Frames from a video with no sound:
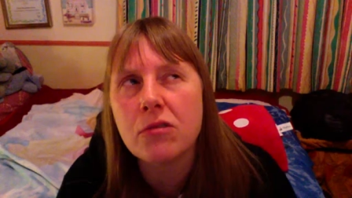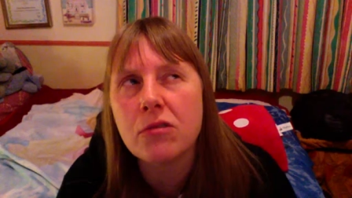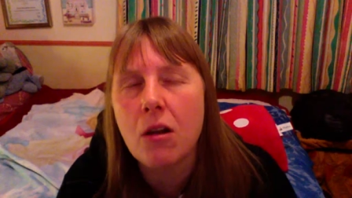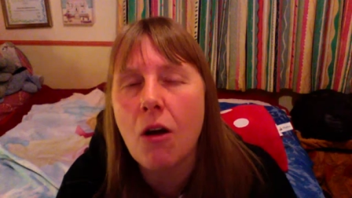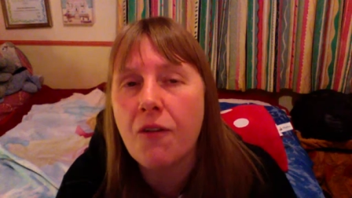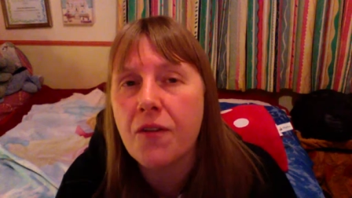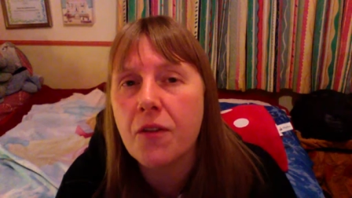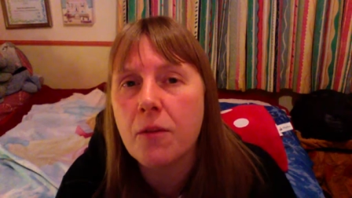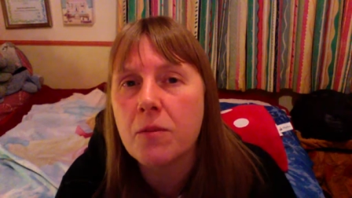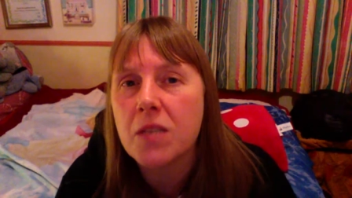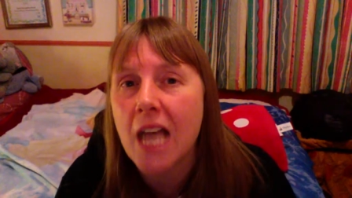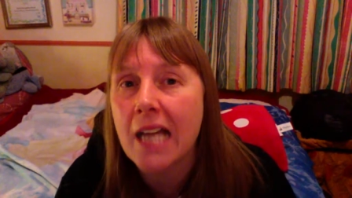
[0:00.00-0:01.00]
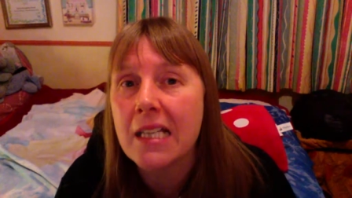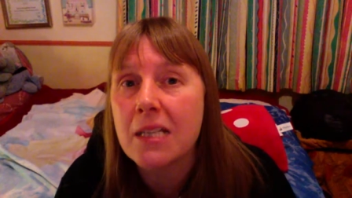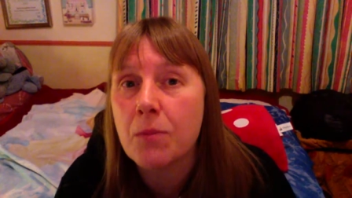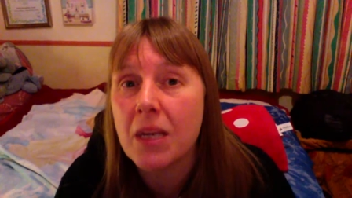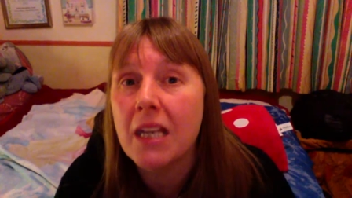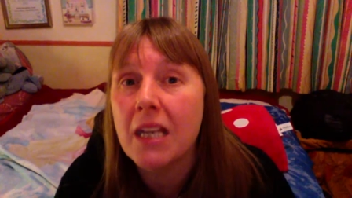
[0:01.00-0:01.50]
a lot of them tend
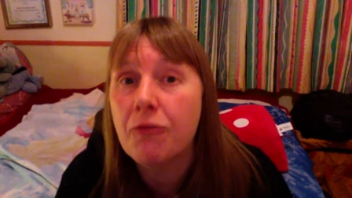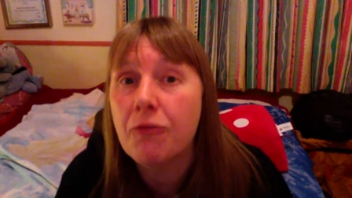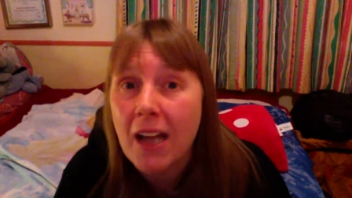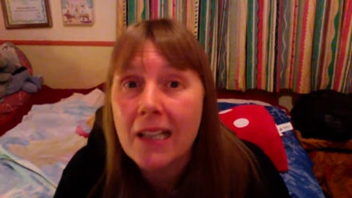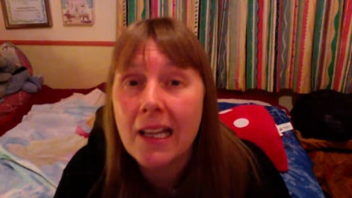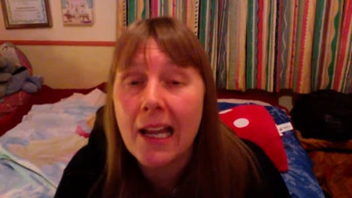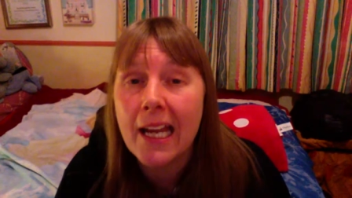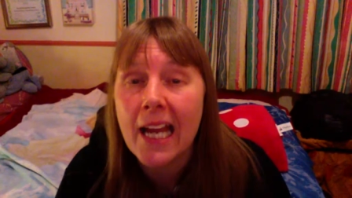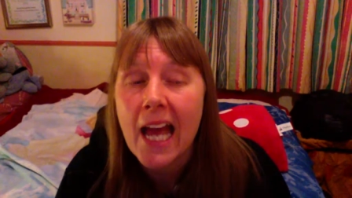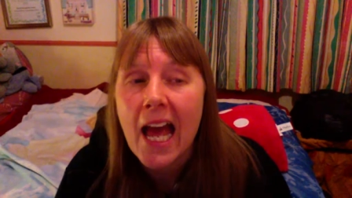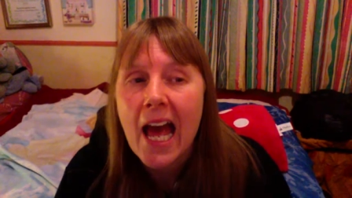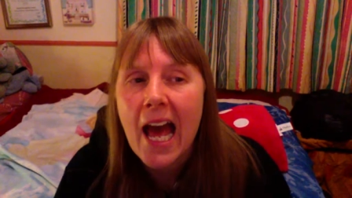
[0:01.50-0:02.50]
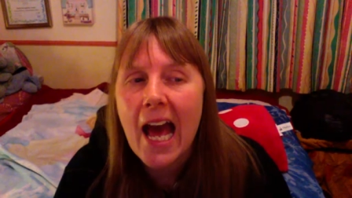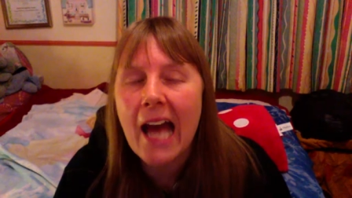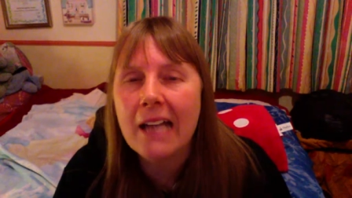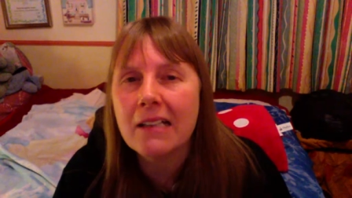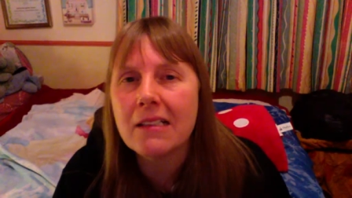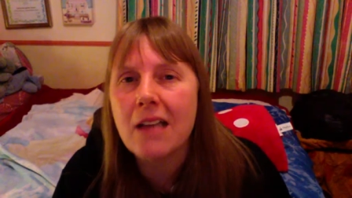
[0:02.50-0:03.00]
to be friendly,
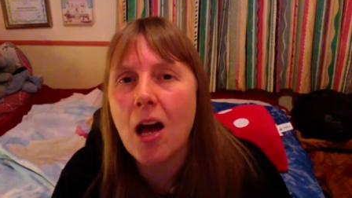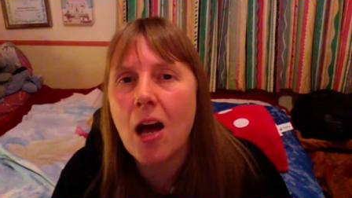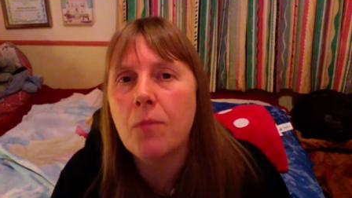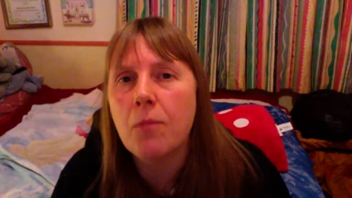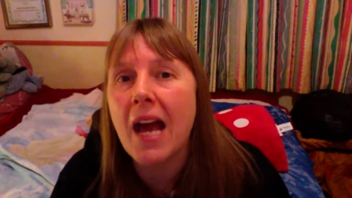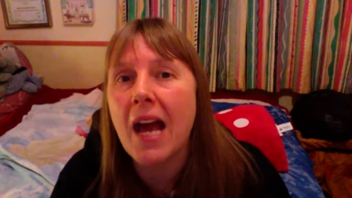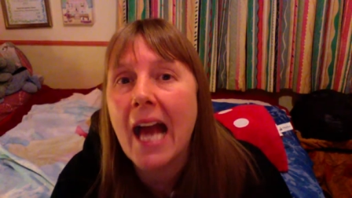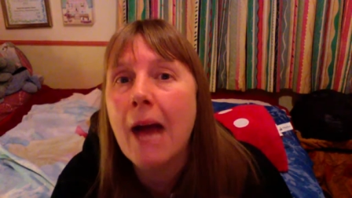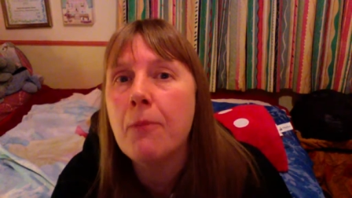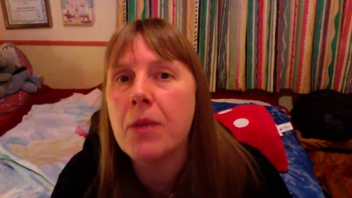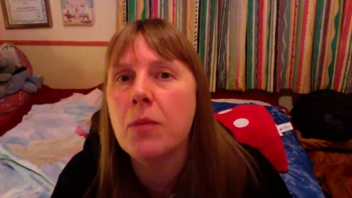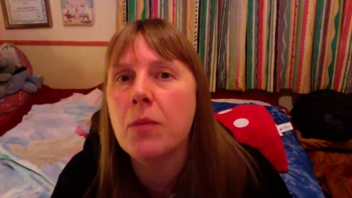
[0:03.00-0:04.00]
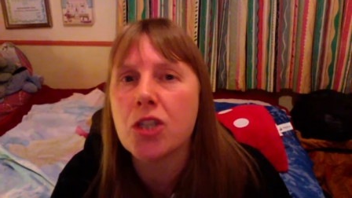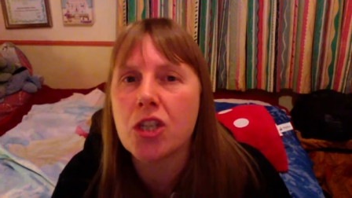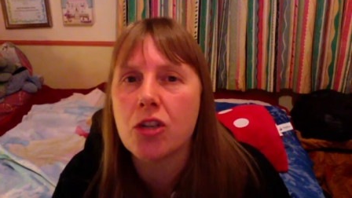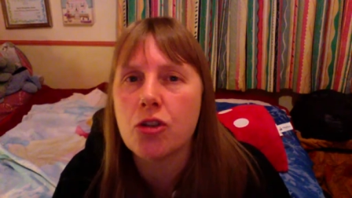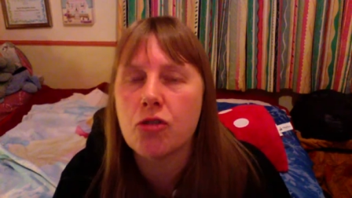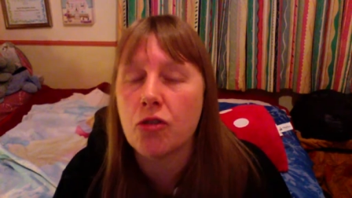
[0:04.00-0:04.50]
and that can be
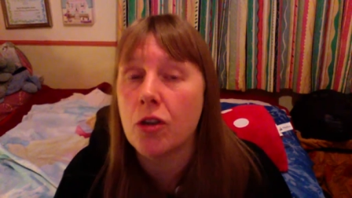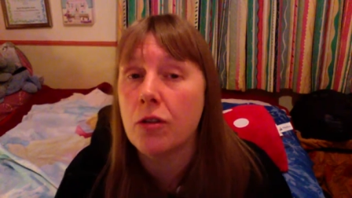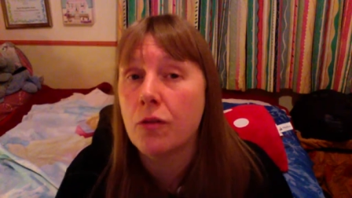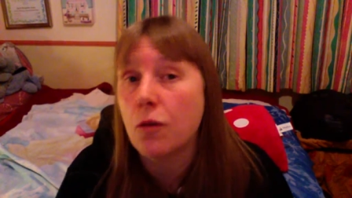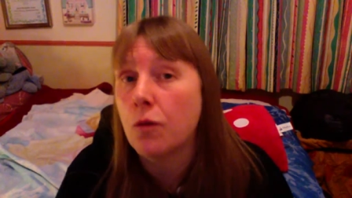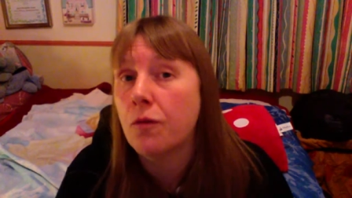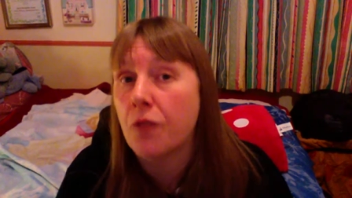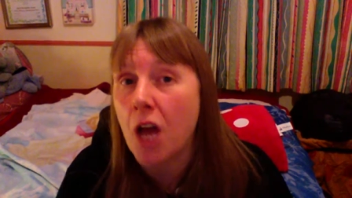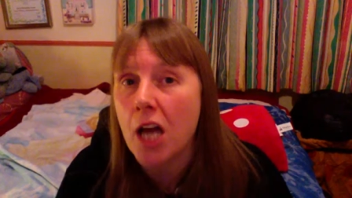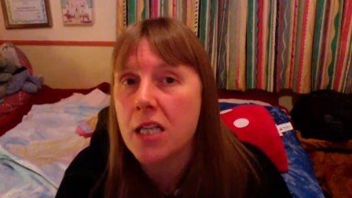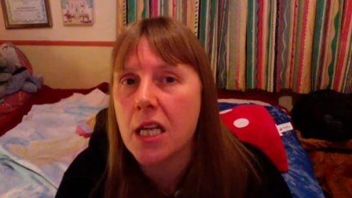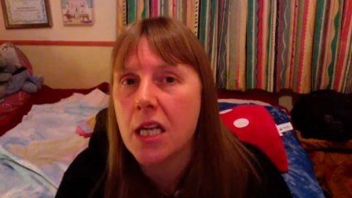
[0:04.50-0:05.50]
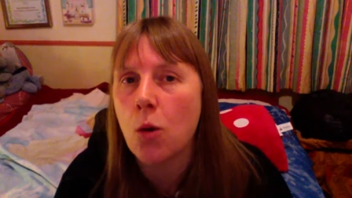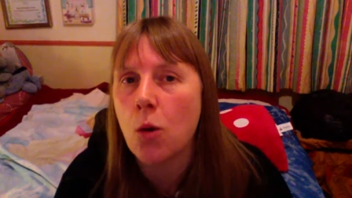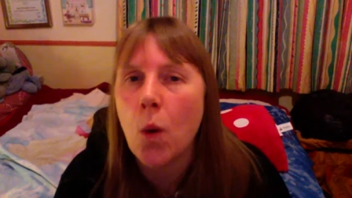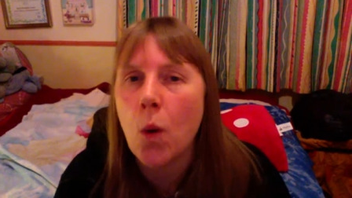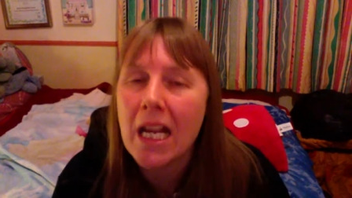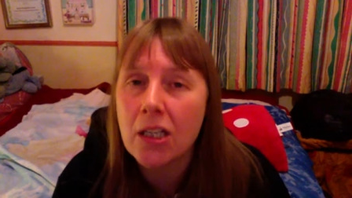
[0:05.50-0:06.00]
misconstrued for flirting
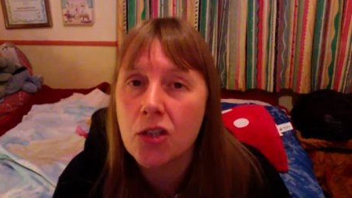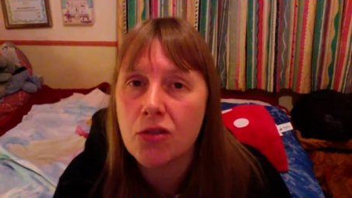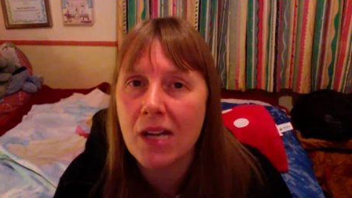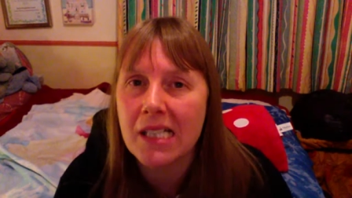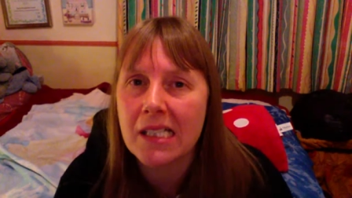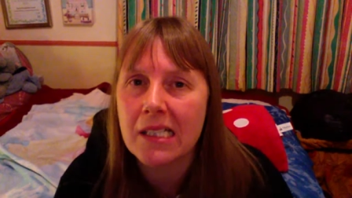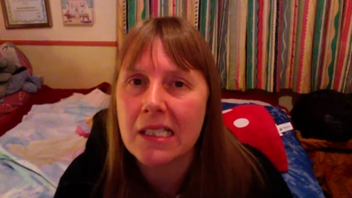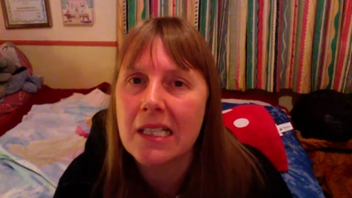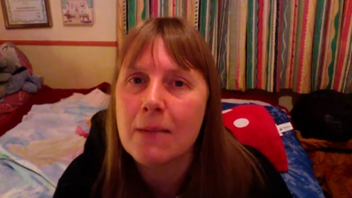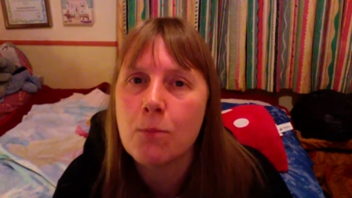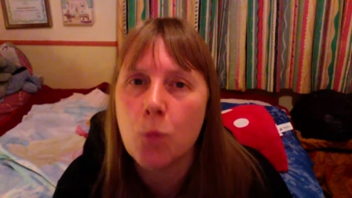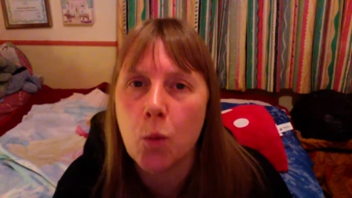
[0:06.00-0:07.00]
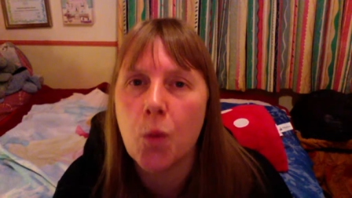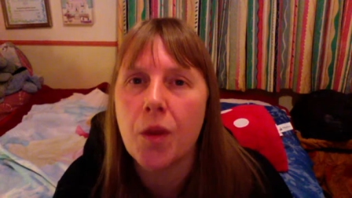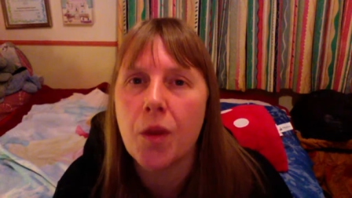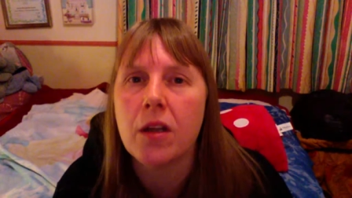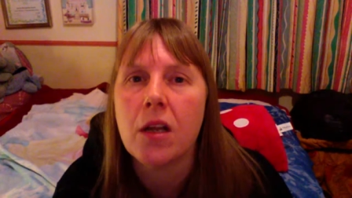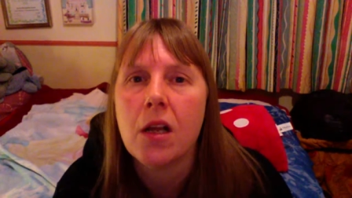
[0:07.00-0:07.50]
or interested in more
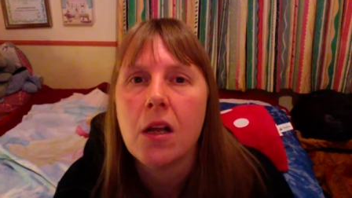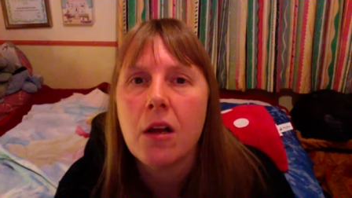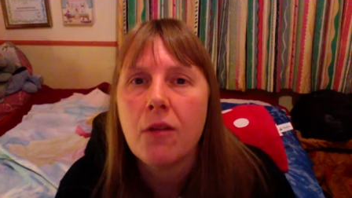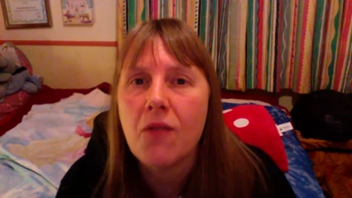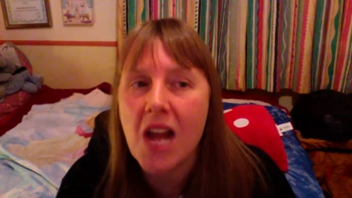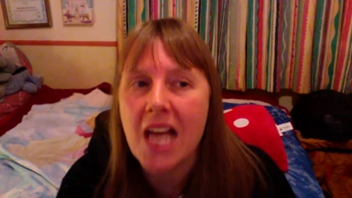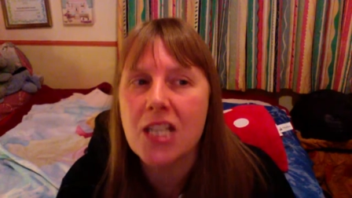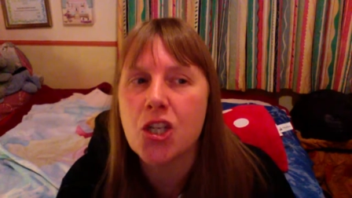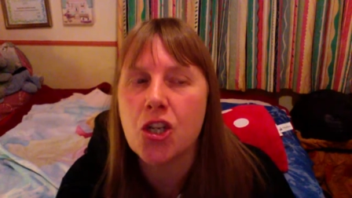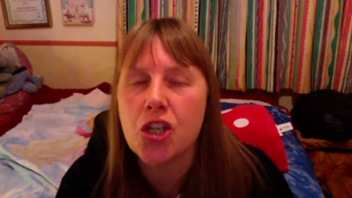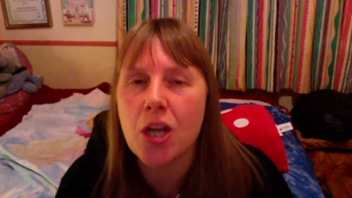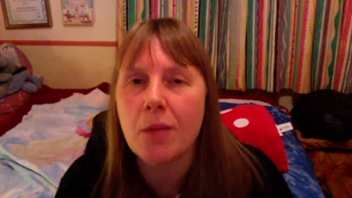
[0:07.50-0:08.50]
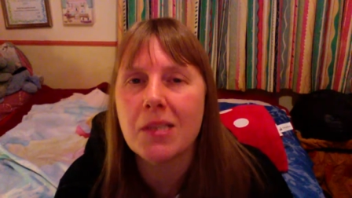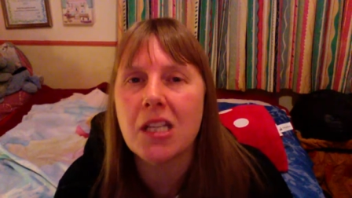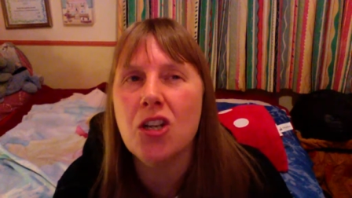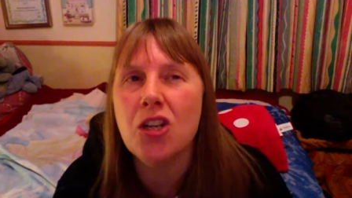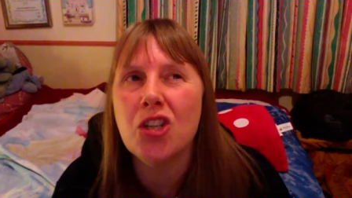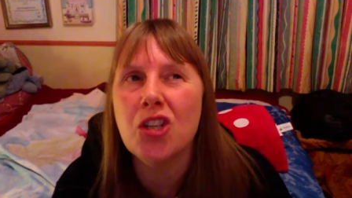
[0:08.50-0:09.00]
than relationships. So
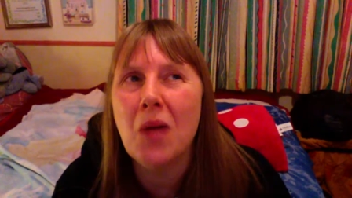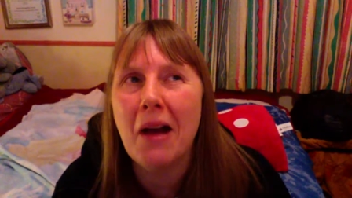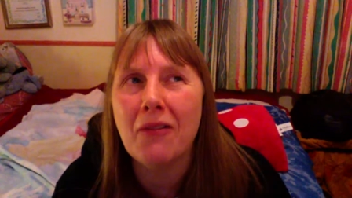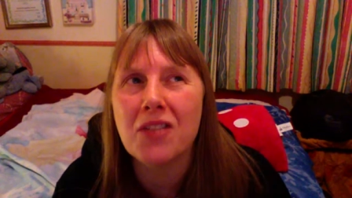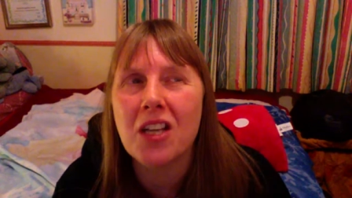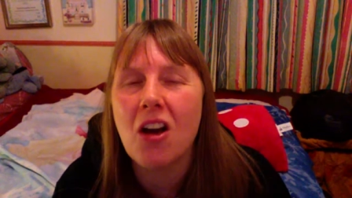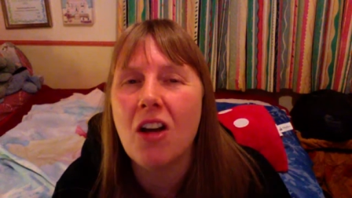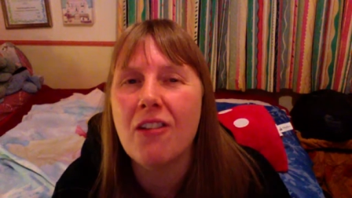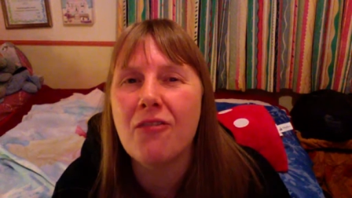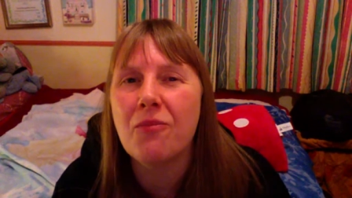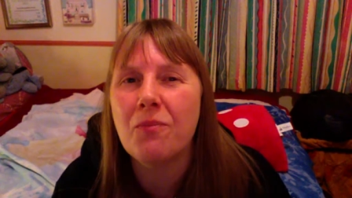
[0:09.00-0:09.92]
you do have to kind of